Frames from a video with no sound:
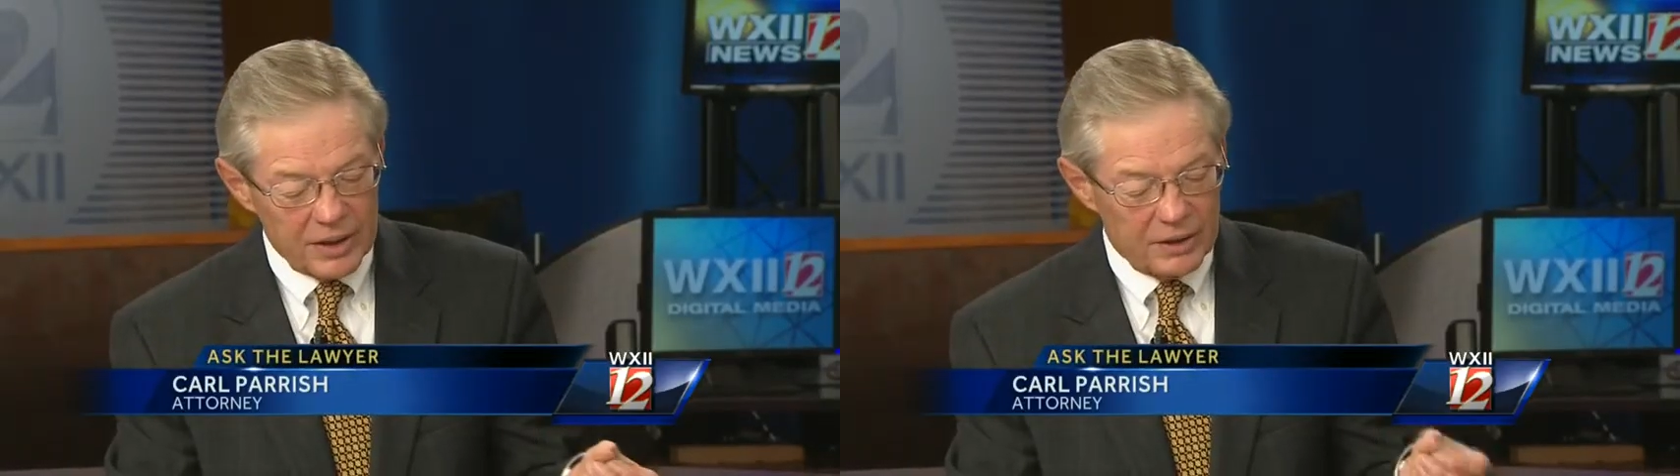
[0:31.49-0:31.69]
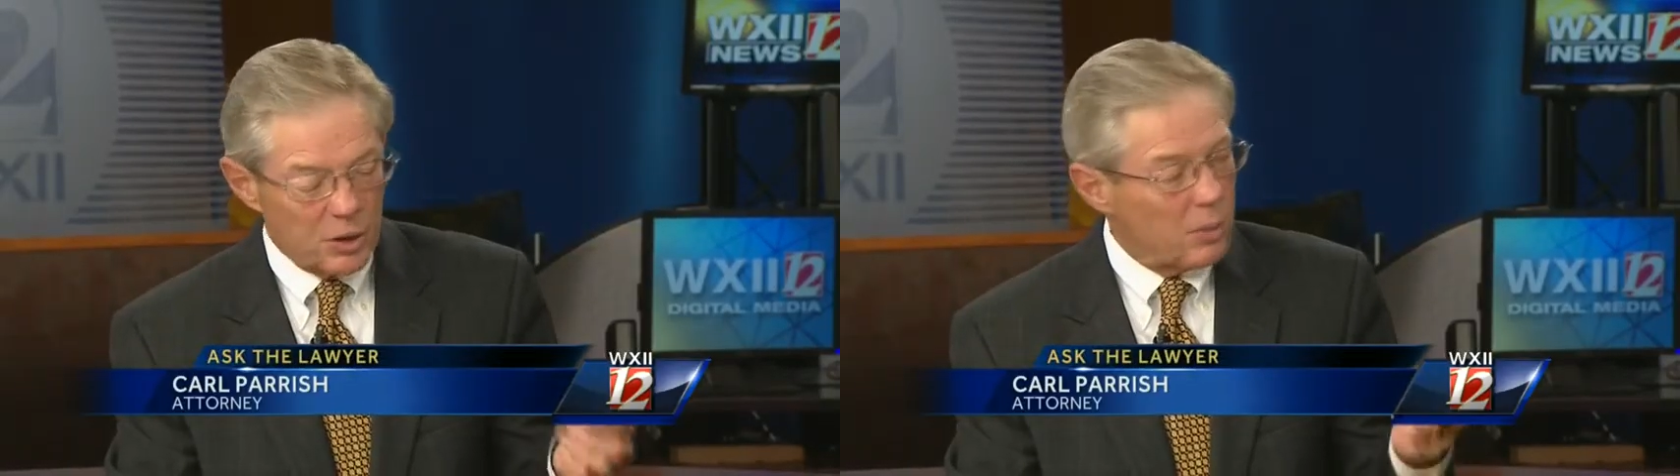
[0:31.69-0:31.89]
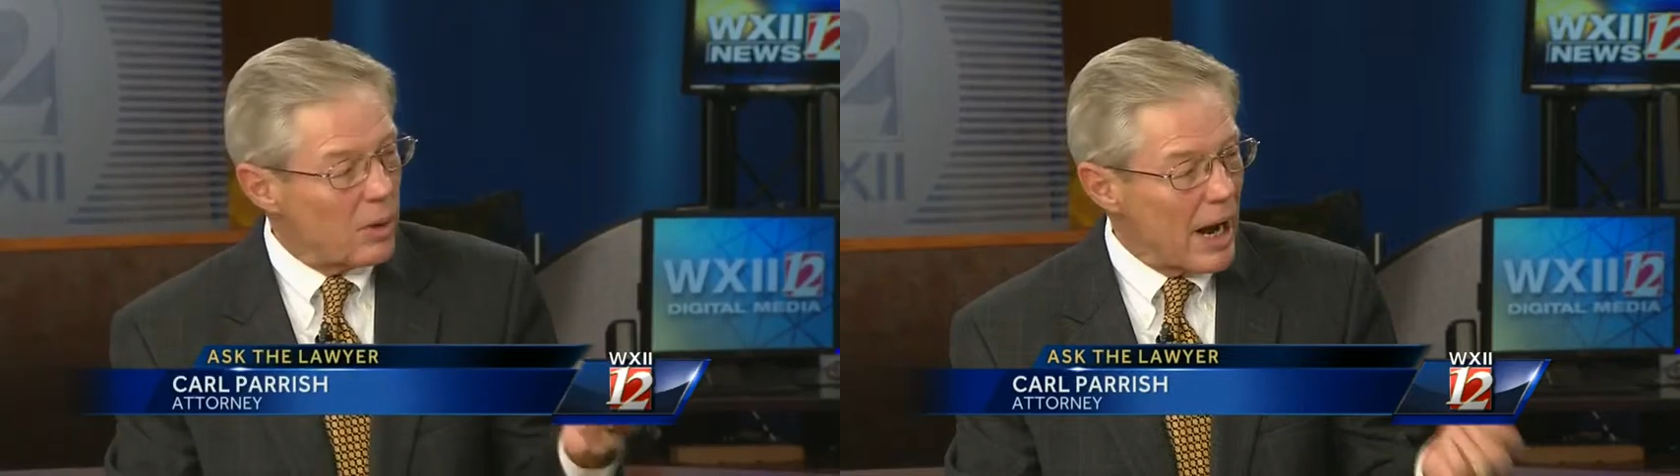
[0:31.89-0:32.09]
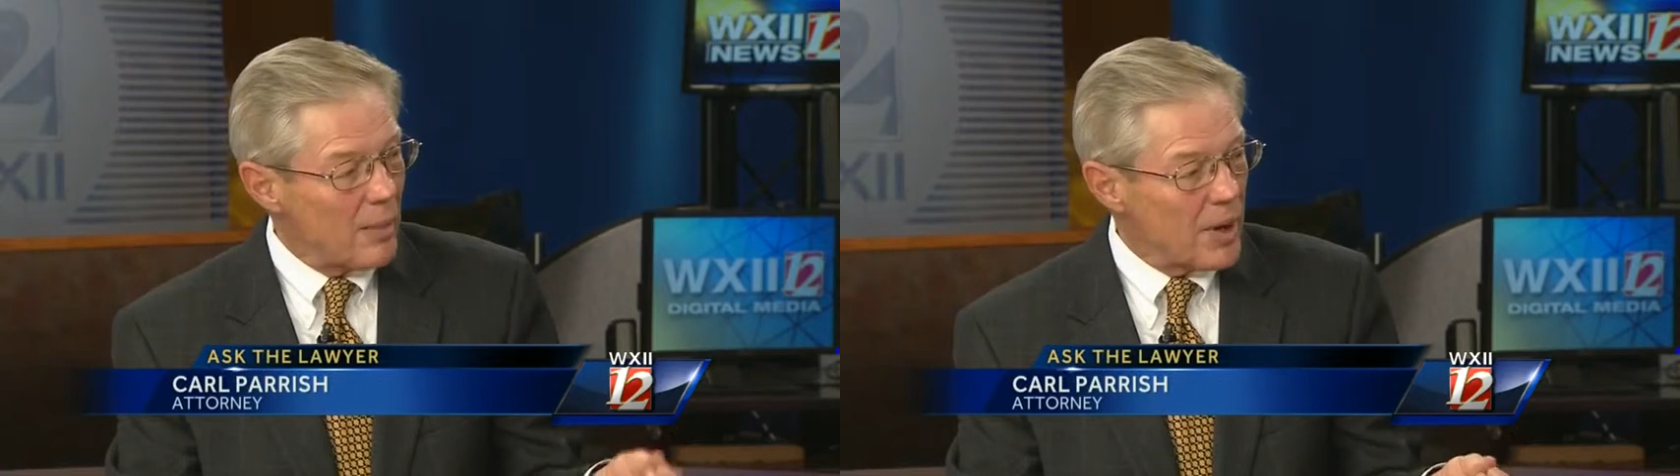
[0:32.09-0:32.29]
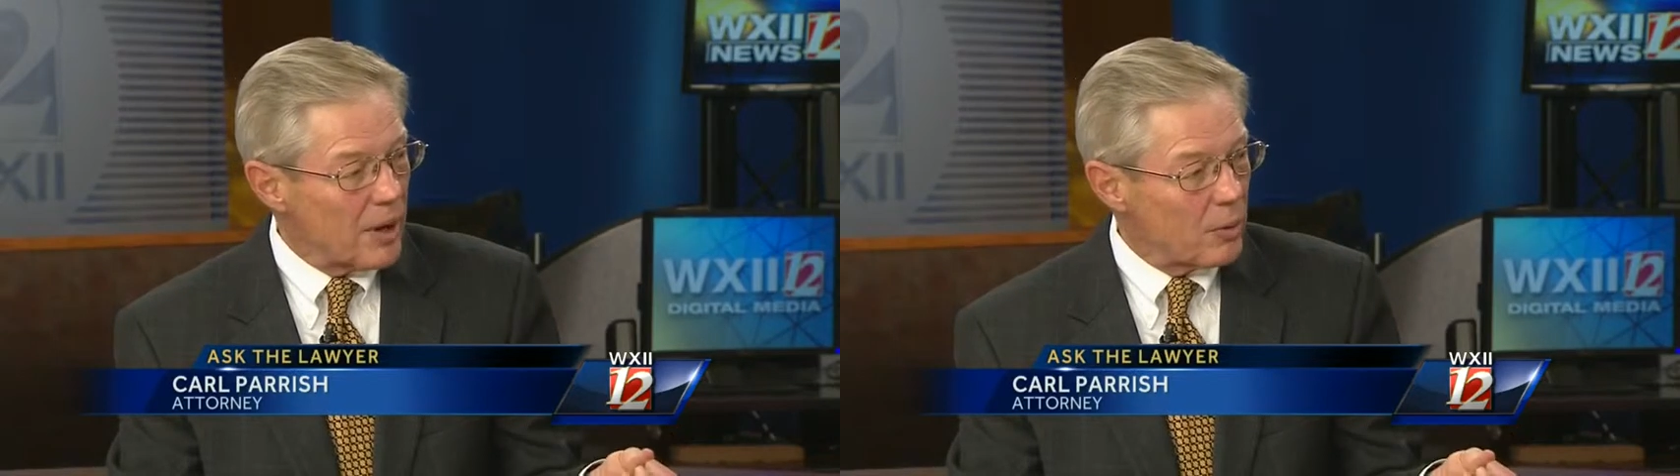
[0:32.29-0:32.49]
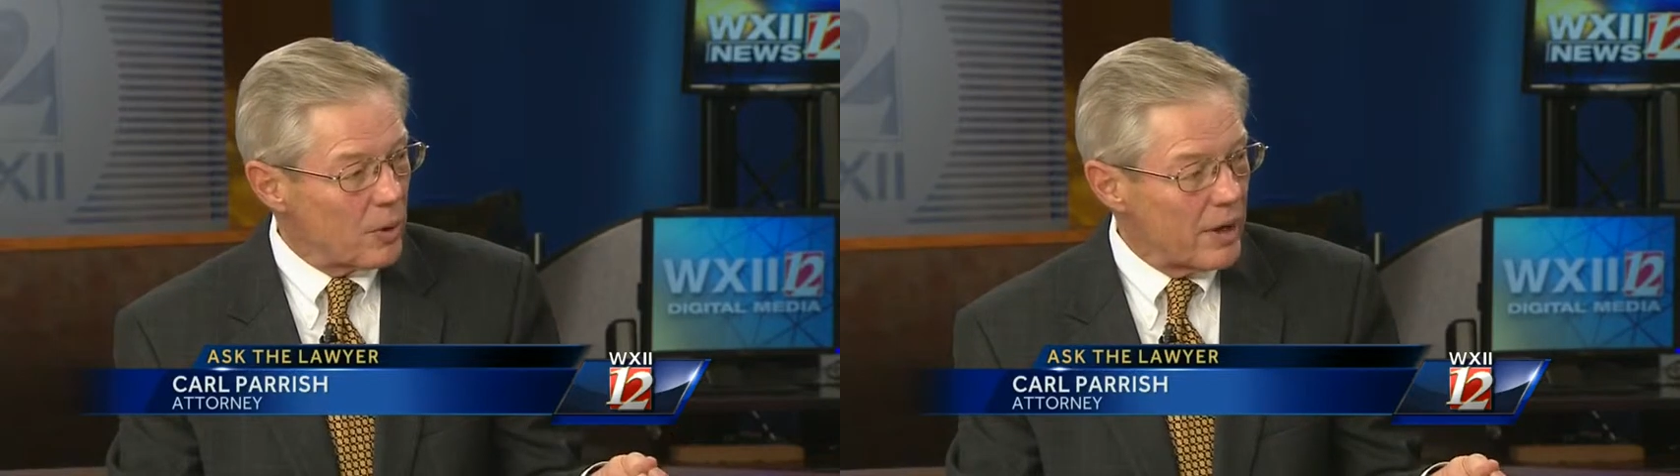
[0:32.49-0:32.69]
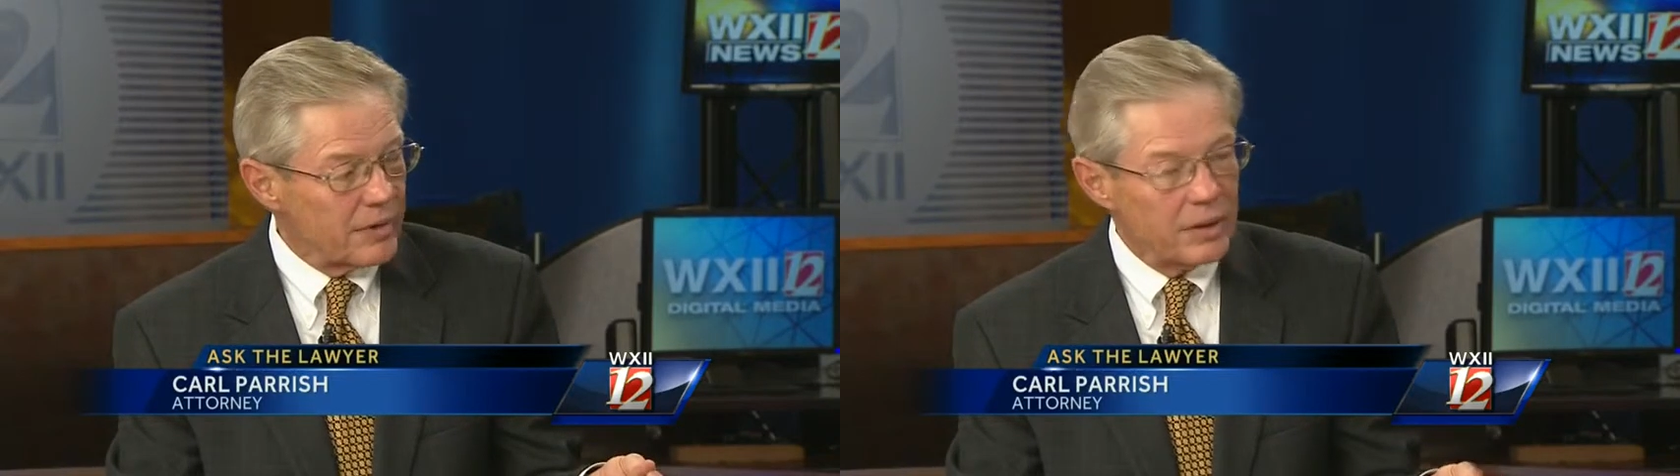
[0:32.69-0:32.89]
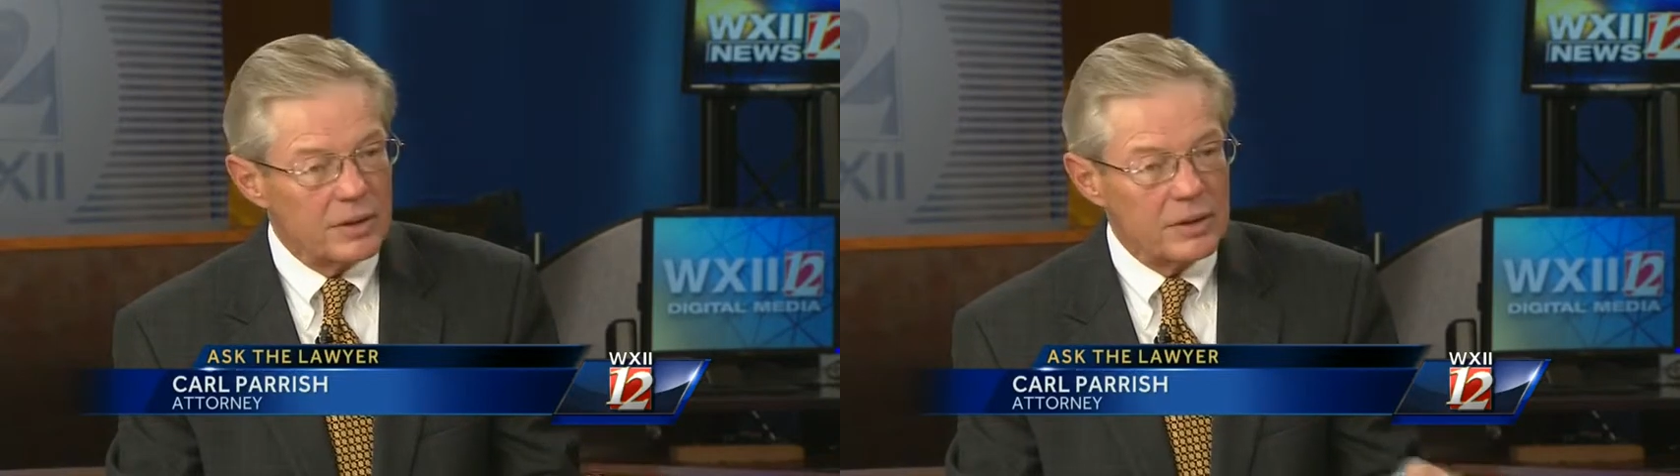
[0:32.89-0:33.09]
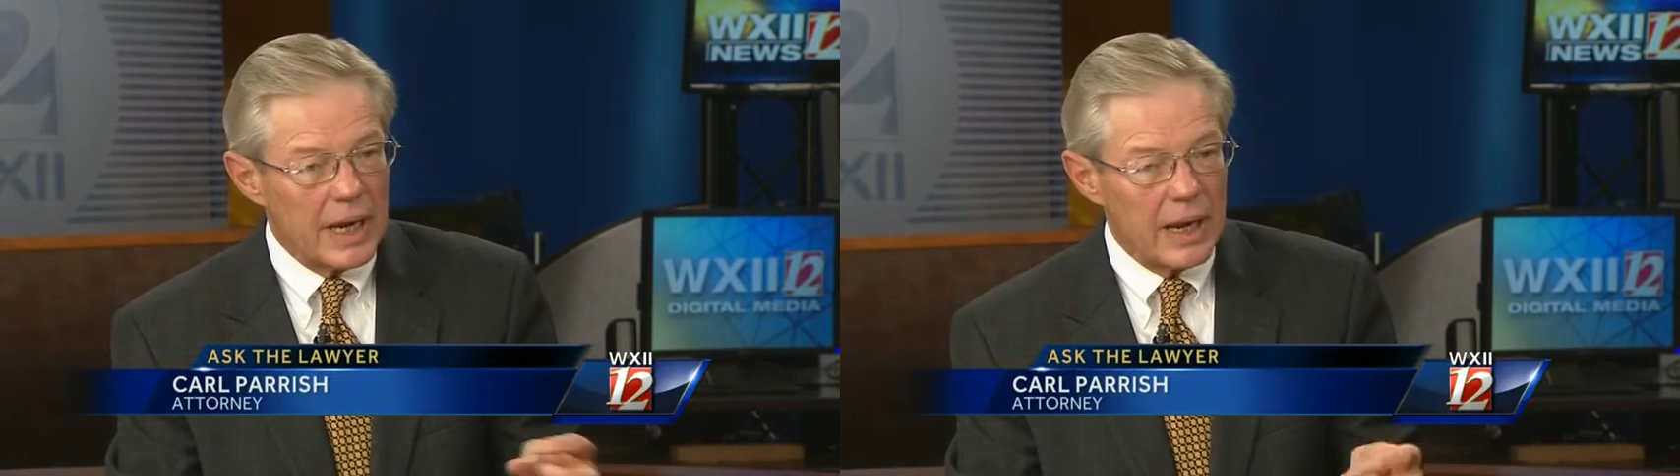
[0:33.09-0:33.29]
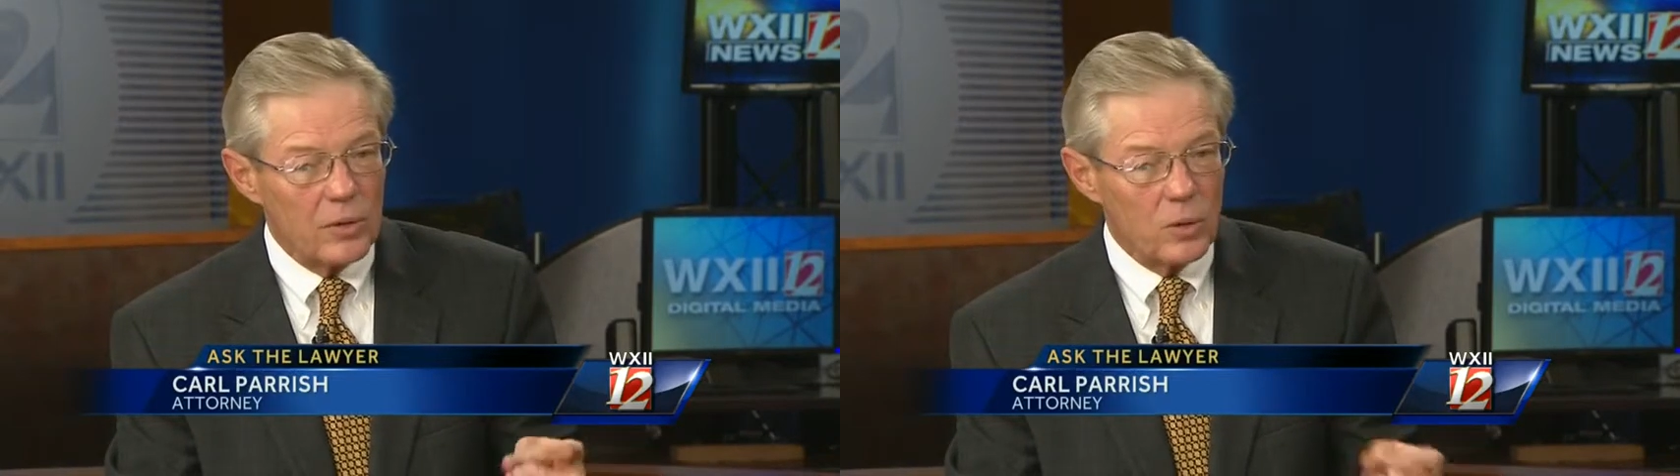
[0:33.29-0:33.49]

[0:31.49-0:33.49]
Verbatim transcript: it's your primary residence and